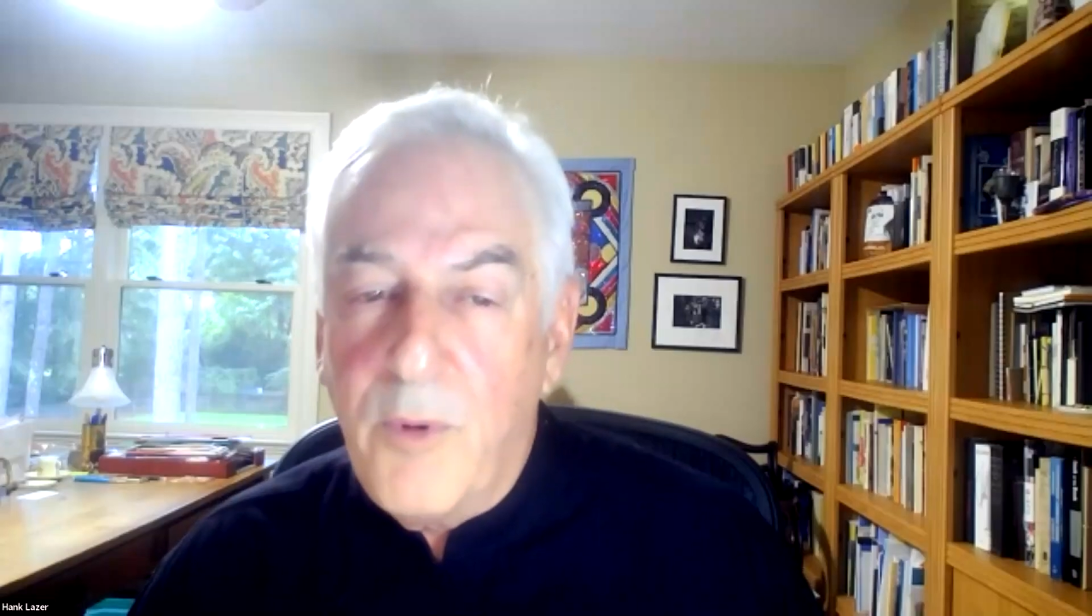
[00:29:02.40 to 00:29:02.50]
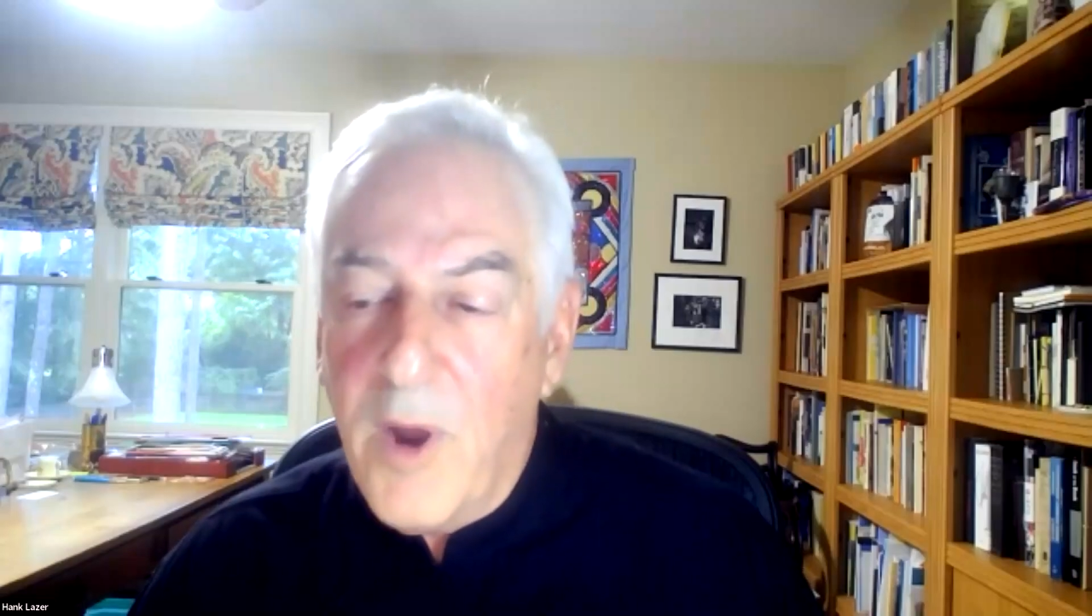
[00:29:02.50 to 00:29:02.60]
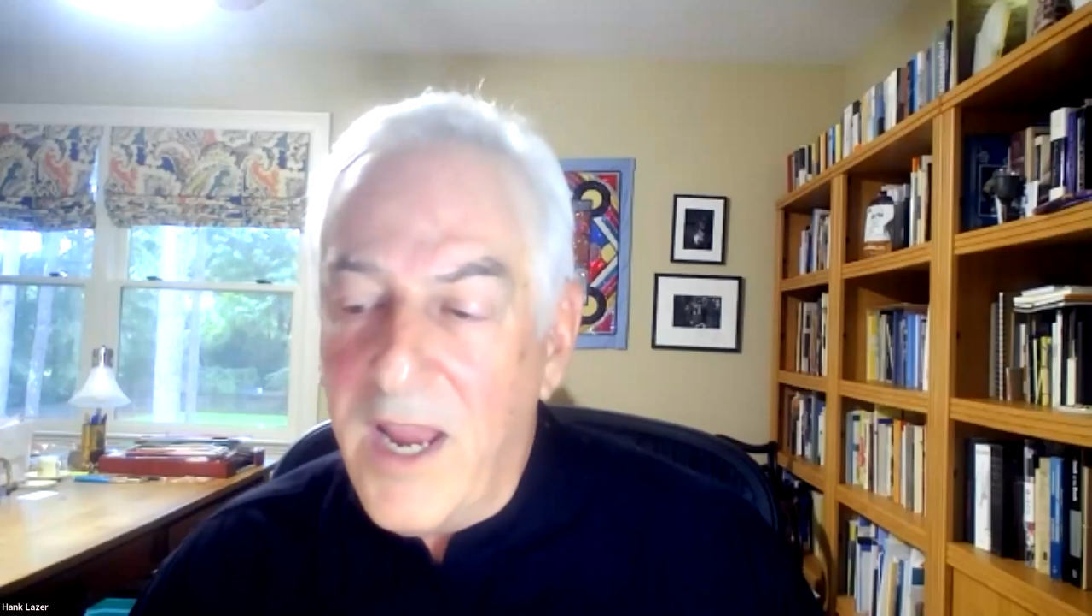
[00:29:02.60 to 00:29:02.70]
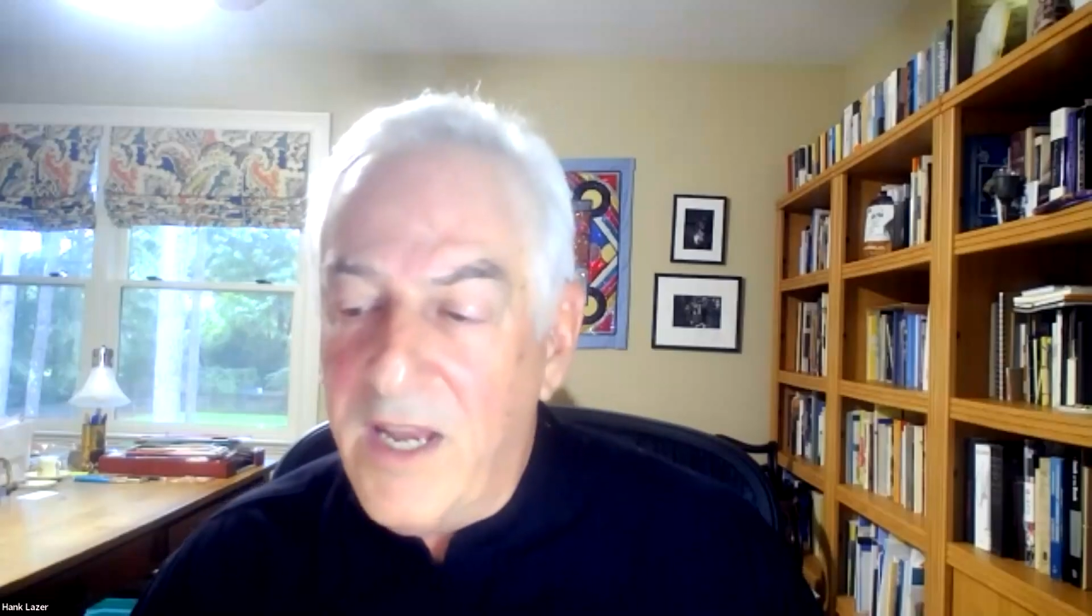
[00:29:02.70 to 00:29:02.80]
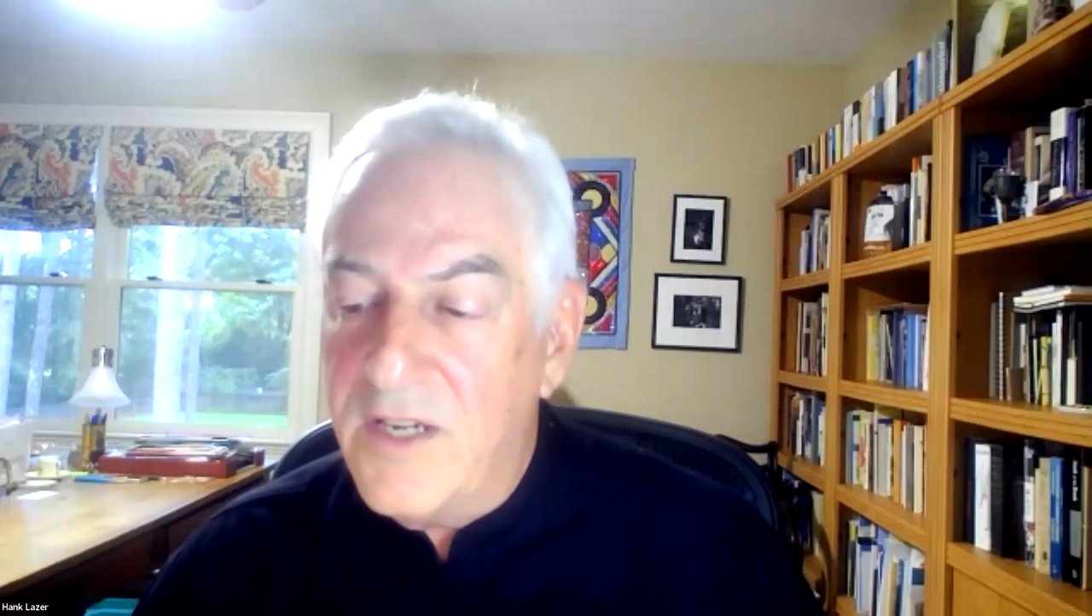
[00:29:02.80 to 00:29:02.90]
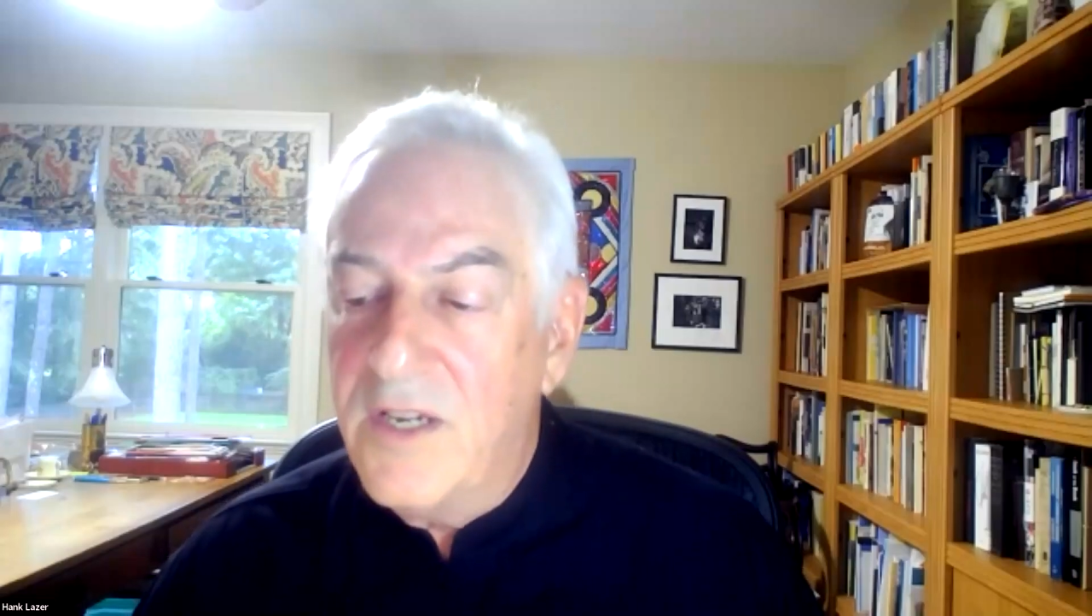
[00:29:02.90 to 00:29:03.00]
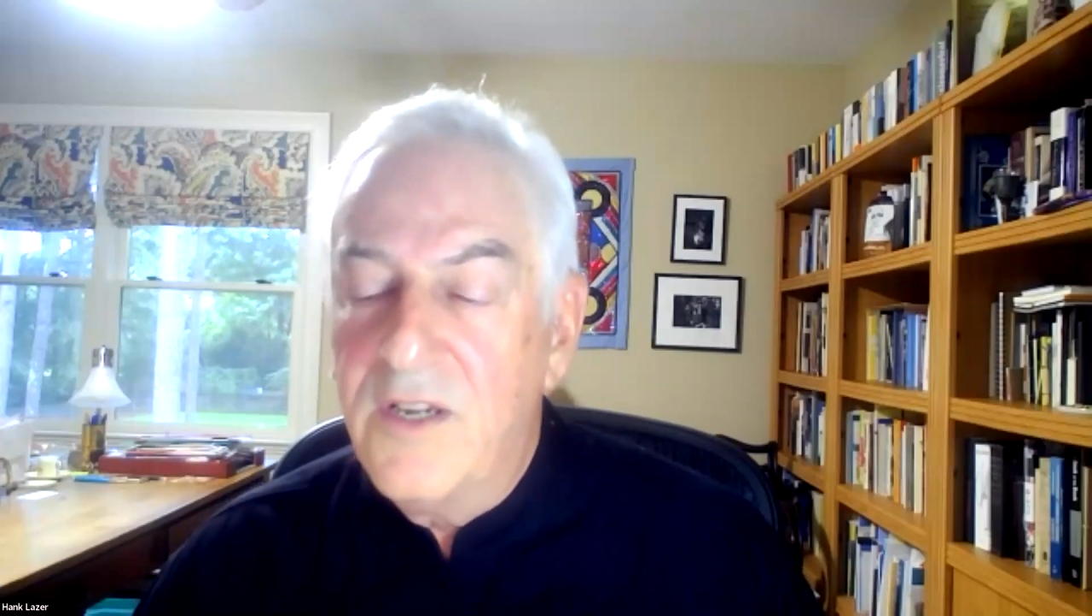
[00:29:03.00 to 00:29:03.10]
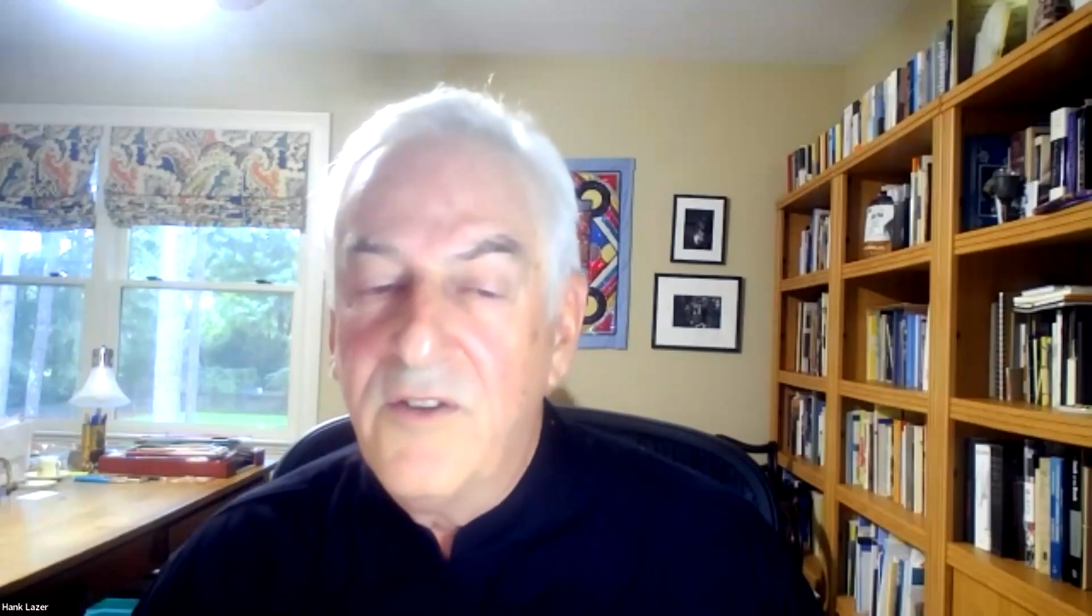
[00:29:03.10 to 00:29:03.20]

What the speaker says: bright